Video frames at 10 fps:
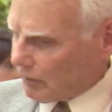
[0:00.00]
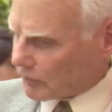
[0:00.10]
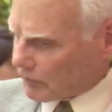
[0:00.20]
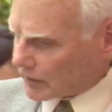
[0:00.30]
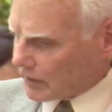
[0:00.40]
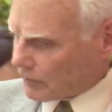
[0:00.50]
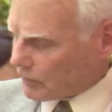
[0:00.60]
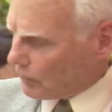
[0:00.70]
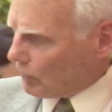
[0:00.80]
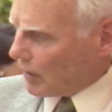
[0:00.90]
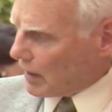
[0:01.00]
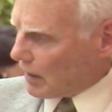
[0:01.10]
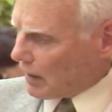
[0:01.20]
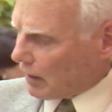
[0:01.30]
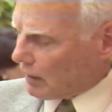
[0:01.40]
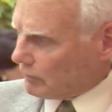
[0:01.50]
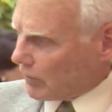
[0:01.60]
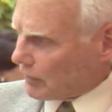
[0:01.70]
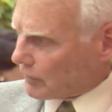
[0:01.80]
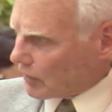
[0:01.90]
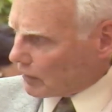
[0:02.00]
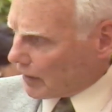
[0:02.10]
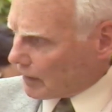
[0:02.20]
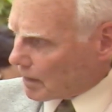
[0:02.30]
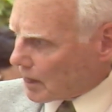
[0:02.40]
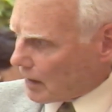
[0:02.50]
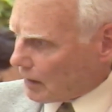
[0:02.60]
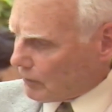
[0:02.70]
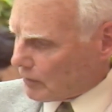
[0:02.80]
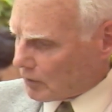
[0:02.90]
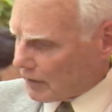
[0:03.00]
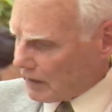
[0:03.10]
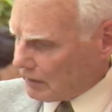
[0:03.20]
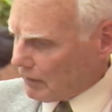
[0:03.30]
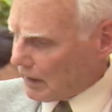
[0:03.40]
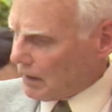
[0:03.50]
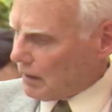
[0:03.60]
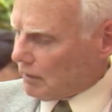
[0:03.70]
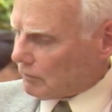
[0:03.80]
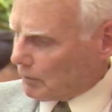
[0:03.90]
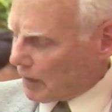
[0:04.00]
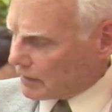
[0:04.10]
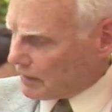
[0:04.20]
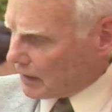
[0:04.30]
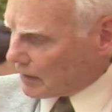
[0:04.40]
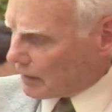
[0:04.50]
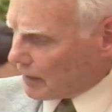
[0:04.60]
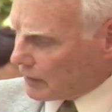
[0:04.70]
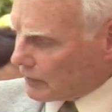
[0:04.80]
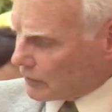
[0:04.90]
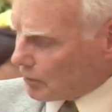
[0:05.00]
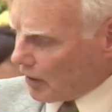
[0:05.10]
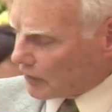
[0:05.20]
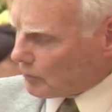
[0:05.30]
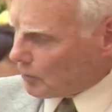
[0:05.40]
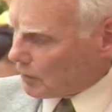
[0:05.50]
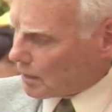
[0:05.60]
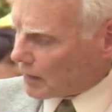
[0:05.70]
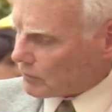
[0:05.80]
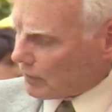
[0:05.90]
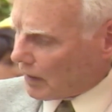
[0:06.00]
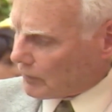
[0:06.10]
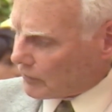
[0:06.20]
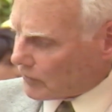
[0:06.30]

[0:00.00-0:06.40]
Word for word: that was looked into uh, very thoroughly. And we believe from that data that it is possible to have